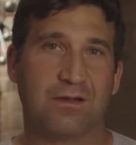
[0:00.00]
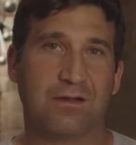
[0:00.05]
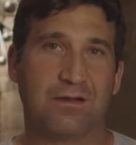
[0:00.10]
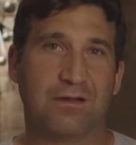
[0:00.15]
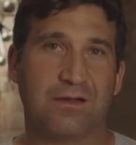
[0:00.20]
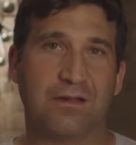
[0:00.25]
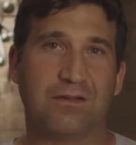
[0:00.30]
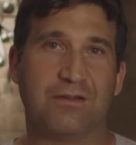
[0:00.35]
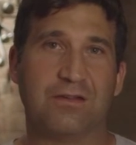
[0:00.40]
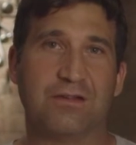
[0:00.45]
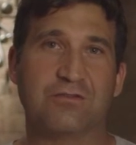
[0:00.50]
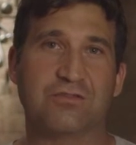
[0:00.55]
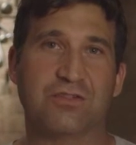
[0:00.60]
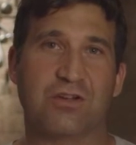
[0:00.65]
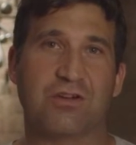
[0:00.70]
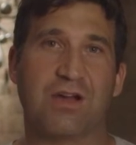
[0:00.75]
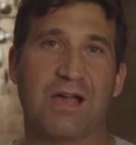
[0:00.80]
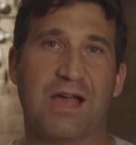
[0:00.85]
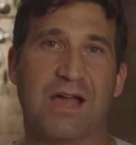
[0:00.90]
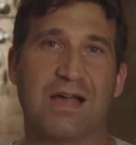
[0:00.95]
Now here's
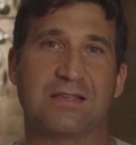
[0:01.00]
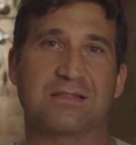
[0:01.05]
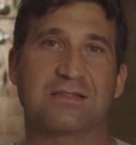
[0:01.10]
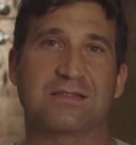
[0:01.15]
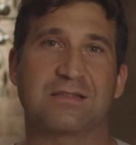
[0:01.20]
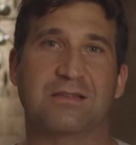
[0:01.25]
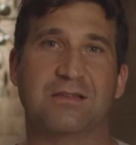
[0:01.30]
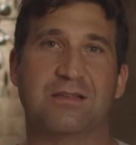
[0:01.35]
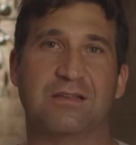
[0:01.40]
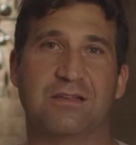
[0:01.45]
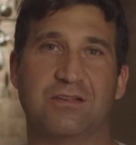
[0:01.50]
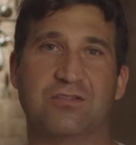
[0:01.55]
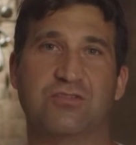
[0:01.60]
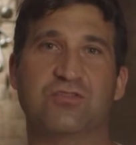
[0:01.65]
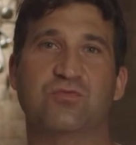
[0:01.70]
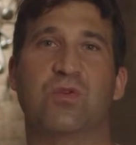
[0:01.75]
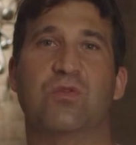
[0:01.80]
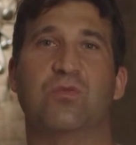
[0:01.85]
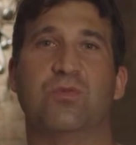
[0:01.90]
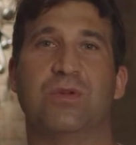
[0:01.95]
our ask. Here's
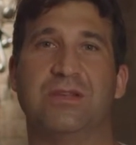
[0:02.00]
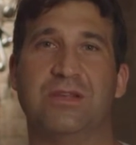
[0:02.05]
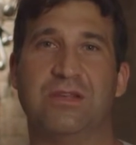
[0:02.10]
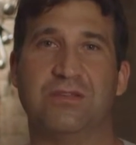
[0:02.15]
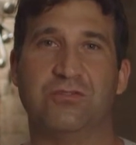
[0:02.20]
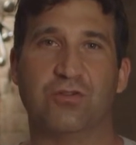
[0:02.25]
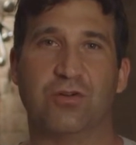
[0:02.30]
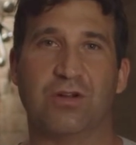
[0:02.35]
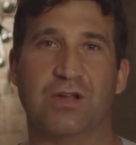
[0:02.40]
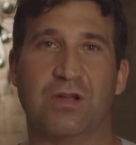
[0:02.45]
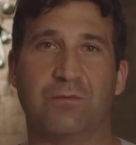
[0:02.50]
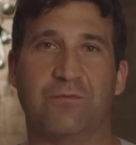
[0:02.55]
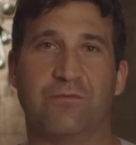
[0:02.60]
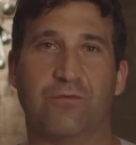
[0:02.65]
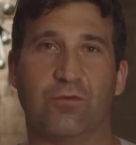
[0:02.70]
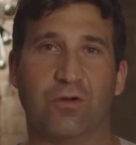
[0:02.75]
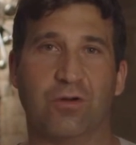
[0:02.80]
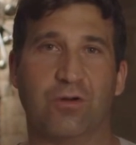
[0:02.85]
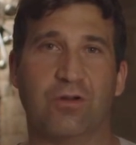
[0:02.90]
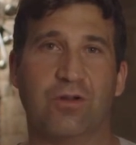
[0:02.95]
what we need your help for.